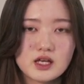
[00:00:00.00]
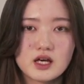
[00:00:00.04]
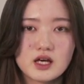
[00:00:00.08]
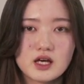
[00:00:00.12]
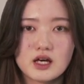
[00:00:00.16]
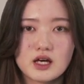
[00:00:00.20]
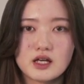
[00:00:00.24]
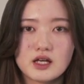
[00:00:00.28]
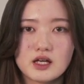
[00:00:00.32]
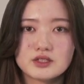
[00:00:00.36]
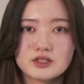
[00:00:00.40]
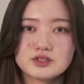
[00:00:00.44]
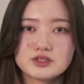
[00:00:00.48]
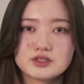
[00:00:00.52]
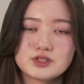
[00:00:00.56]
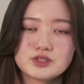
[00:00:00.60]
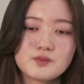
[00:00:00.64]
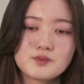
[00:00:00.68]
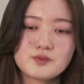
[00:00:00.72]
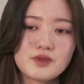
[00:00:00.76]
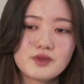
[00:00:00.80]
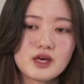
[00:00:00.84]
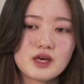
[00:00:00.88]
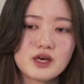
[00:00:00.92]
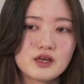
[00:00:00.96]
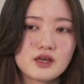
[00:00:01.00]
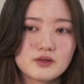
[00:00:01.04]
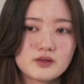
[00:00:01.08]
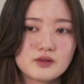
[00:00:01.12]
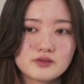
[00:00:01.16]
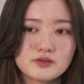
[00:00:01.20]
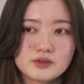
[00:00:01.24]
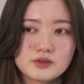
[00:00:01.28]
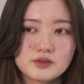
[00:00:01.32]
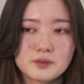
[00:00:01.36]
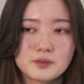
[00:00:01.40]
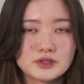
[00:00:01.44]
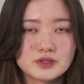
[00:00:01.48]
I assume that
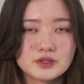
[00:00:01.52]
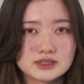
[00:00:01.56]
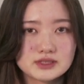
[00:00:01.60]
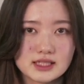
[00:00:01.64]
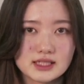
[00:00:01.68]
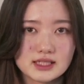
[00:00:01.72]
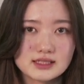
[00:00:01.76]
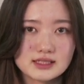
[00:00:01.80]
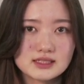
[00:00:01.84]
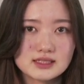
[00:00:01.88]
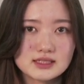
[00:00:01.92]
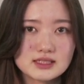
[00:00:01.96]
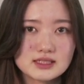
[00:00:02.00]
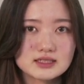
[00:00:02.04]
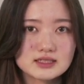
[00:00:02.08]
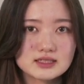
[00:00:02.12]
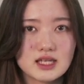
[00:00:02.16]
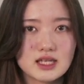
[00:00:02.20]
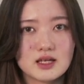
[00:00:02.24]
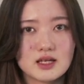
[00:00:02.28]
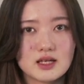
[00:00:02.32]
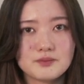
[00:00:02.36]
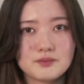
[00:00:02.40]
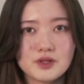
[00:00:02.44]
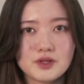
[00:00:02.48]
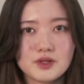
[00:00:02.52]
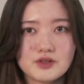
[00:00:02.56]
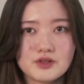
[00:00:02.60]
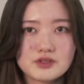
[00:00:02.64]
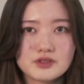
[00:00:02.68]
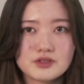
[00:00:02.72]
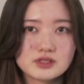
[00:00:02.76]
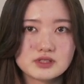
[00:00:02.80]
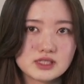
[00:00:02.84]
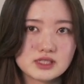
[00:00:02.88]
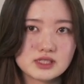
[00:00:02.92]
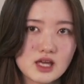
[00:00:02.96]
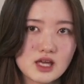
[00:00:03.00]
the personalities can't be all the
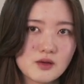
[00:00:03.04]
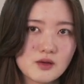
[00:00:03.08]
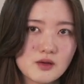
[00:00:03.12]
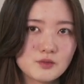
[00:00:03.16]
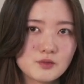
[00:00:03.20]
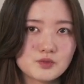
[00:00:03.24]
same,